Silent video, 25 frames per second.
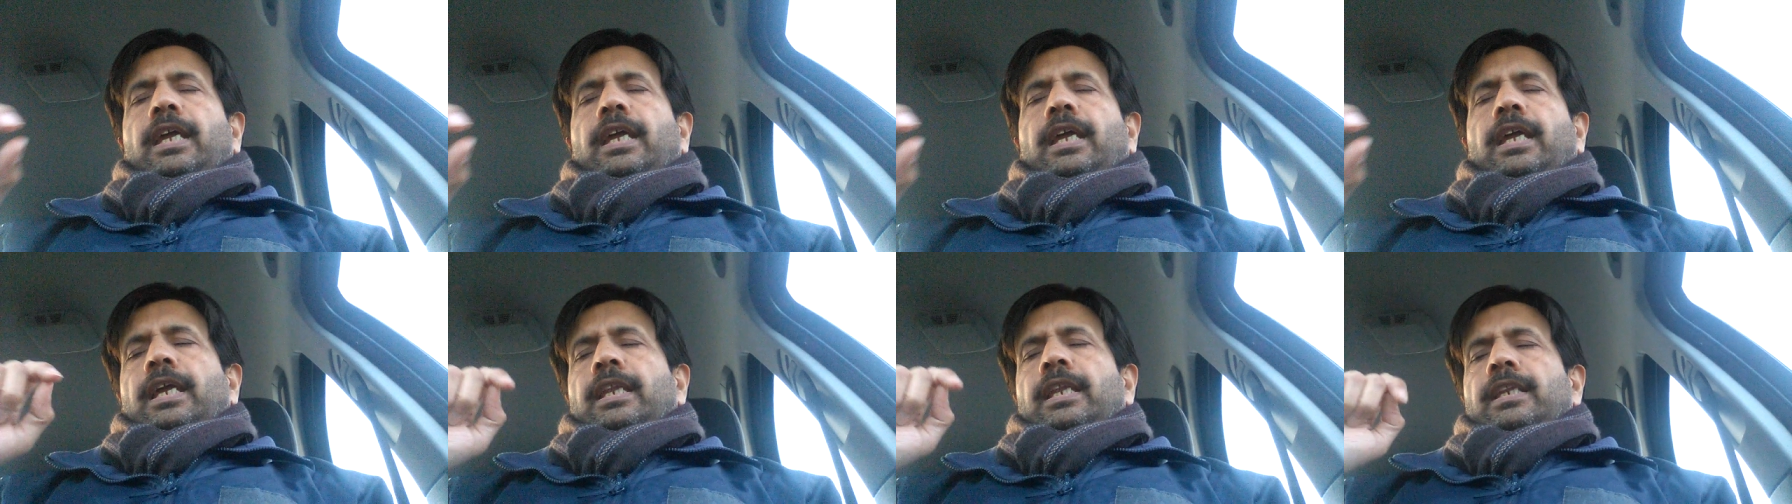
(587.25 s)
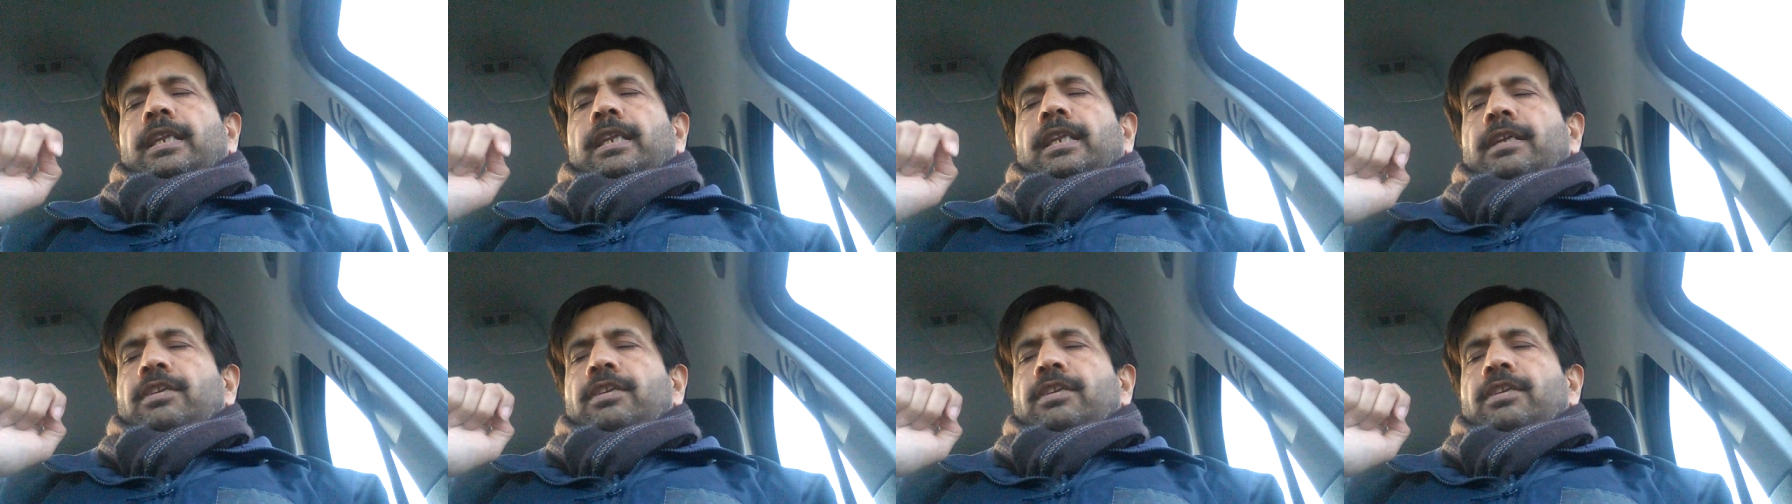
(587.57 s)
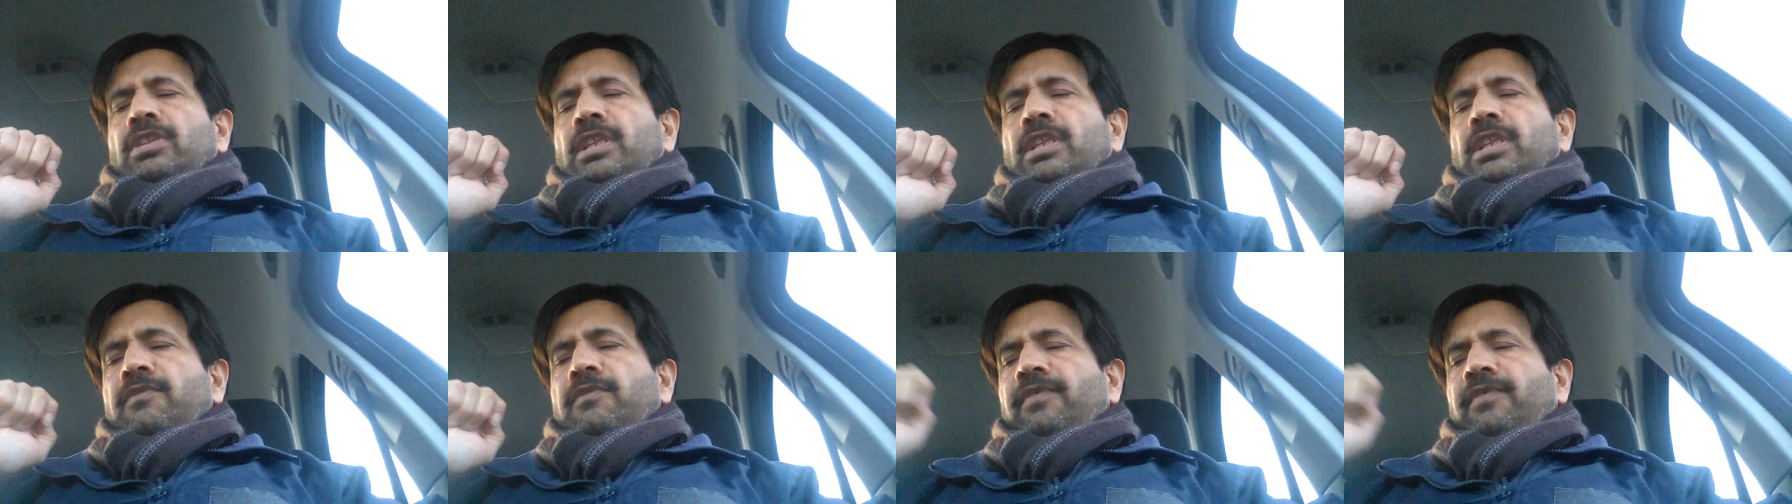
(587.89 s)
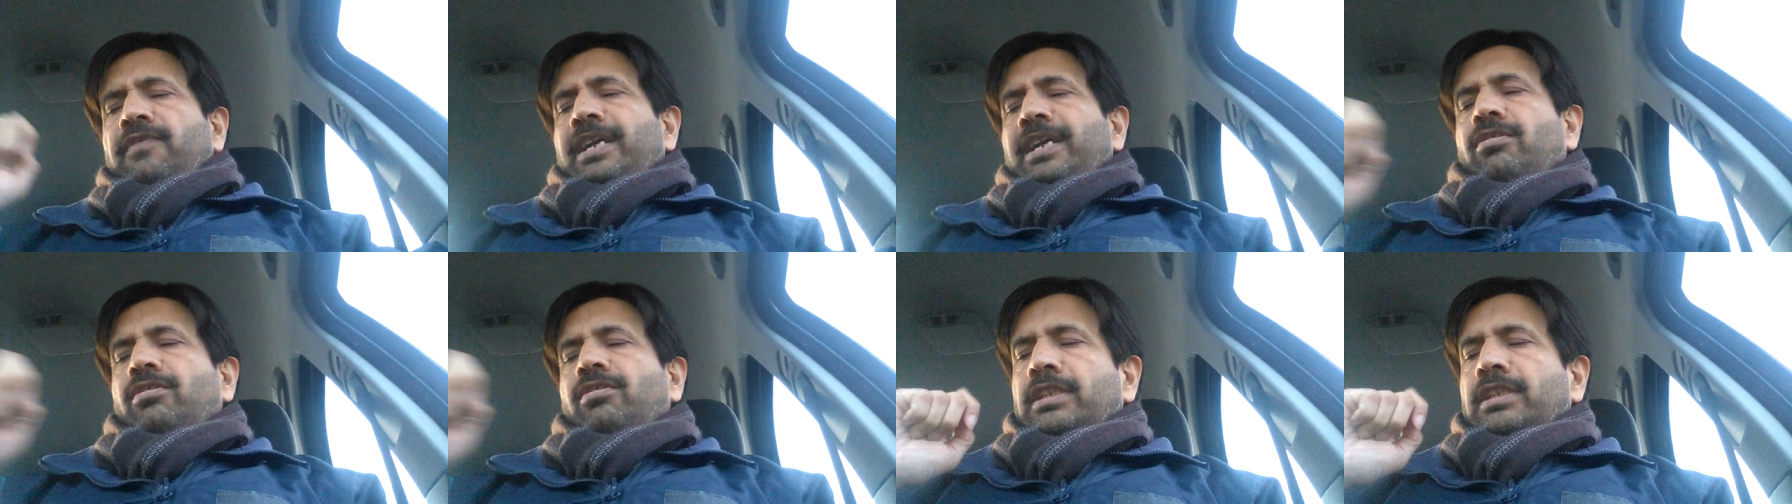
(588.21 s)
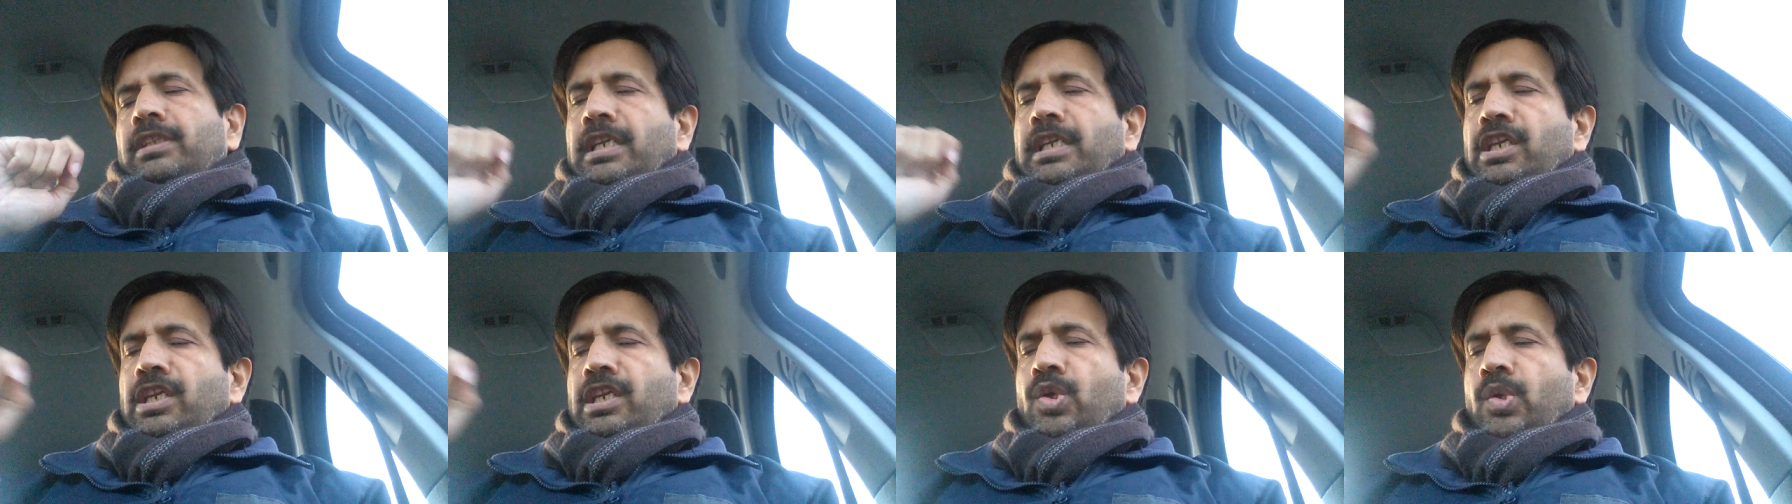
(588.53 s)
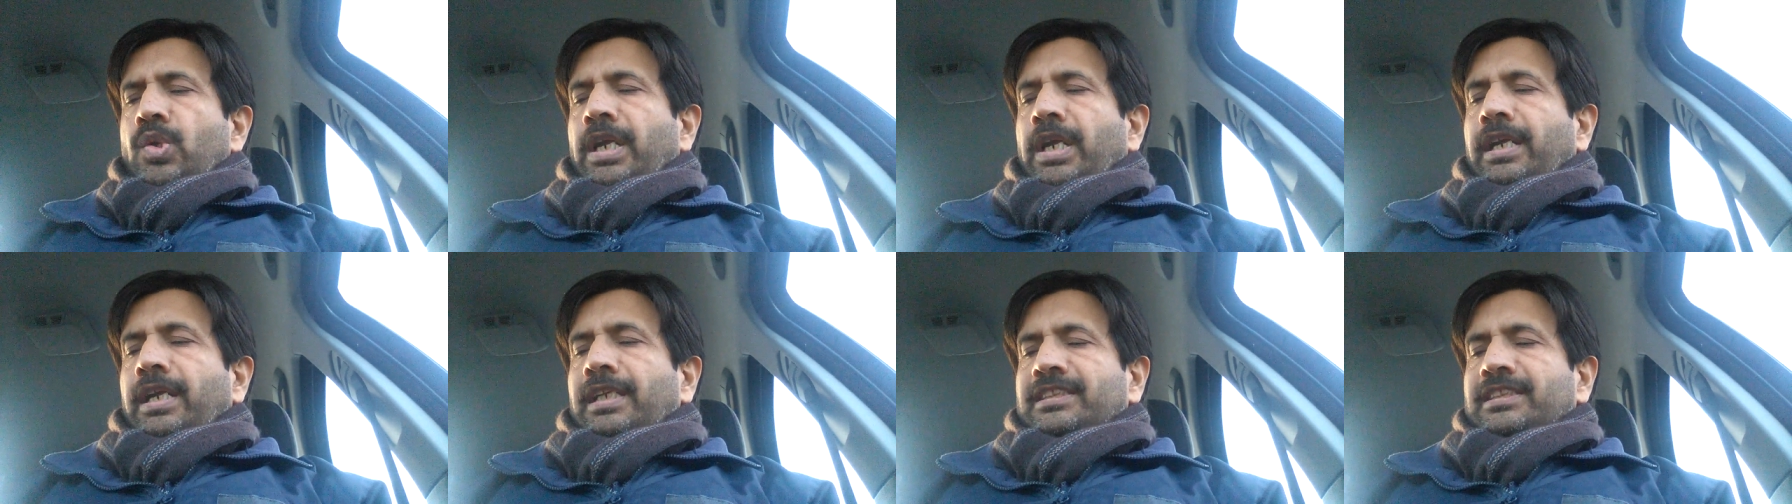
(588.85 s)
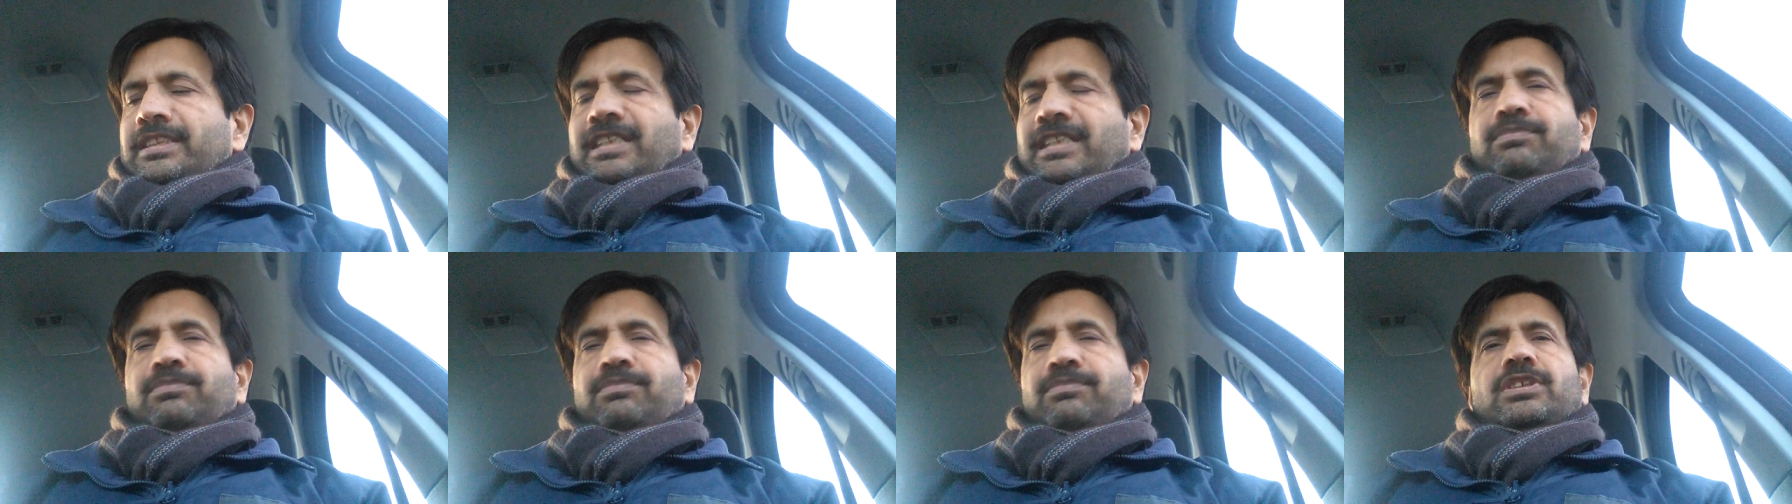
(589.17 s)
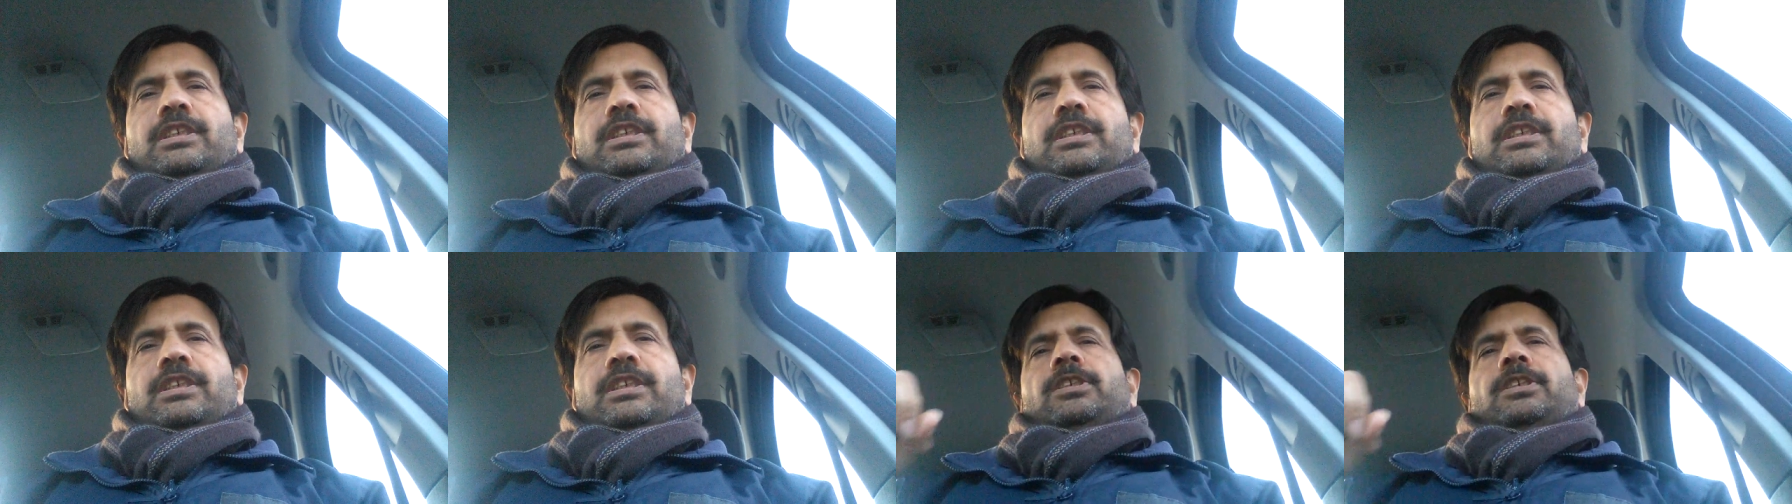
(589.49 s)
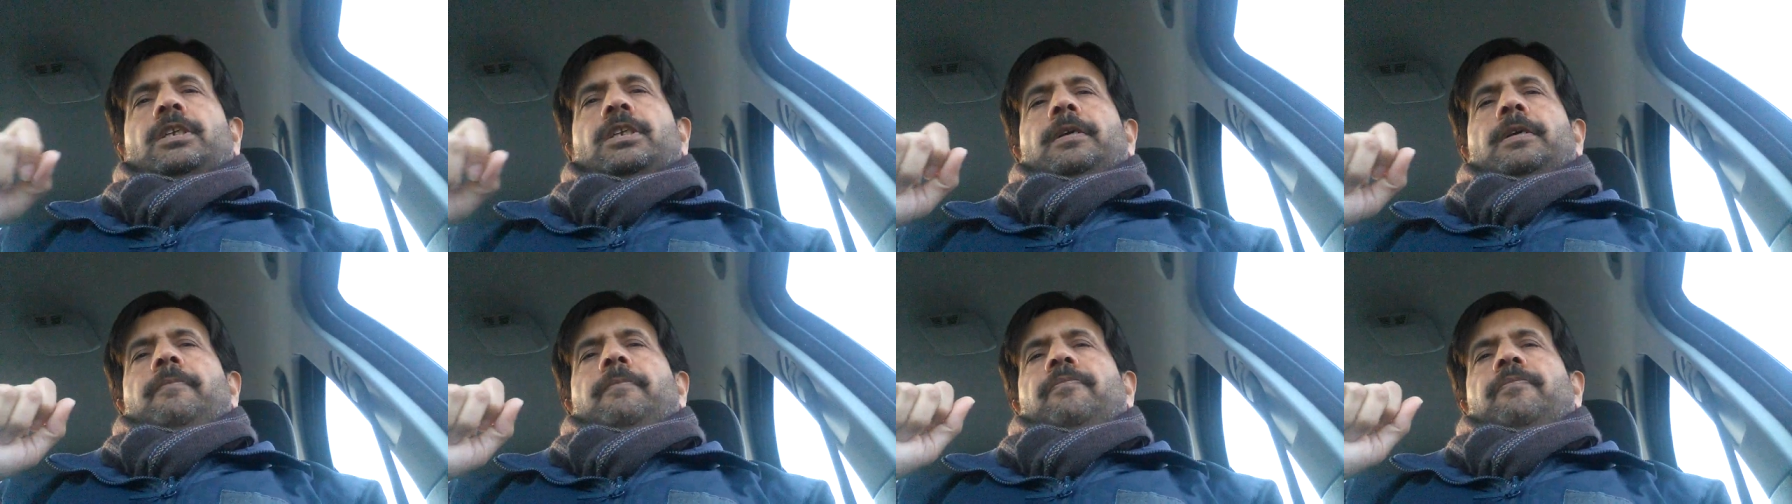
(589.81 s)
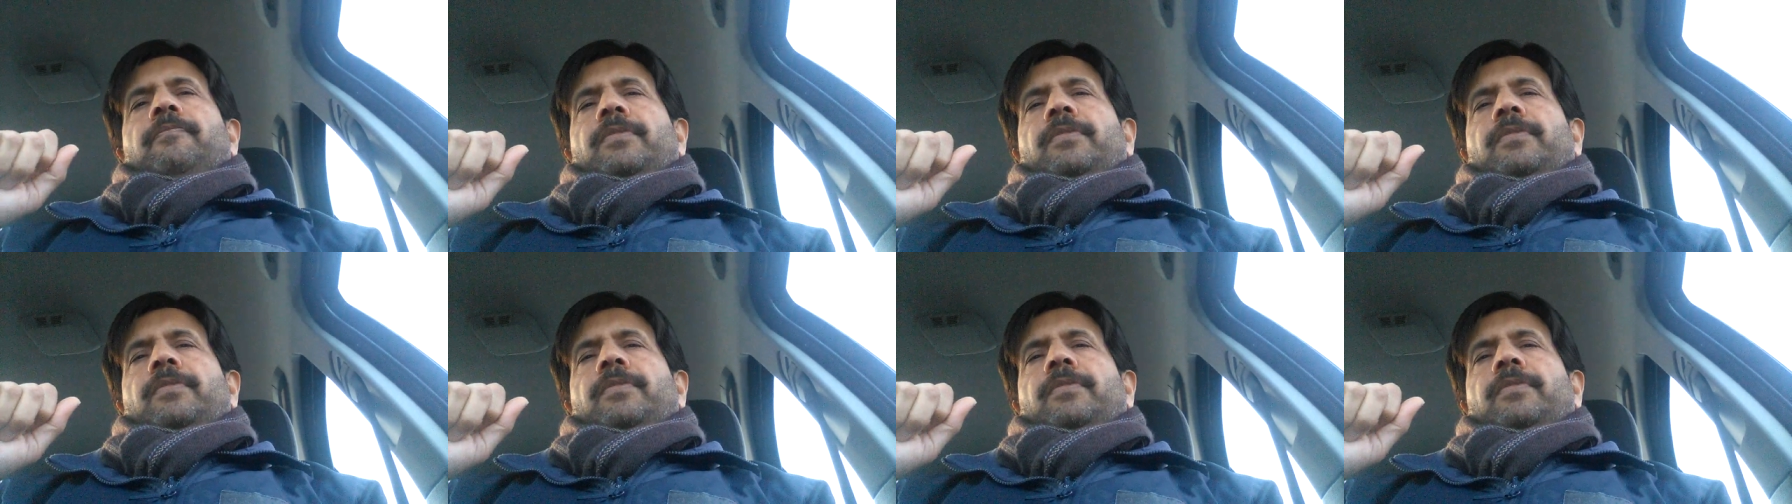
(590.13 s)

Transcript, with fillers: and uh, you know, the infant or the neonatal sepsis uh,